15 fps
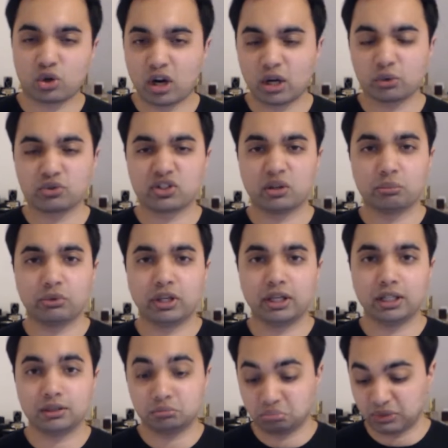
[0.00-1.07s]
try on
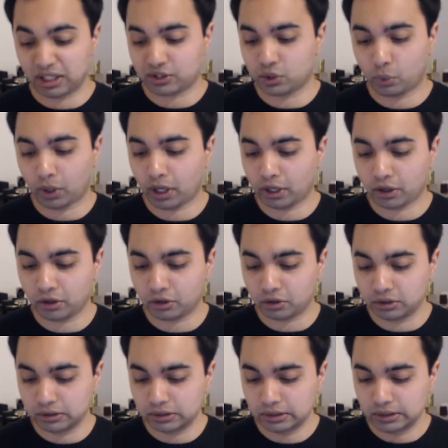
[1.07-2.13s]
something, and that's the way I go.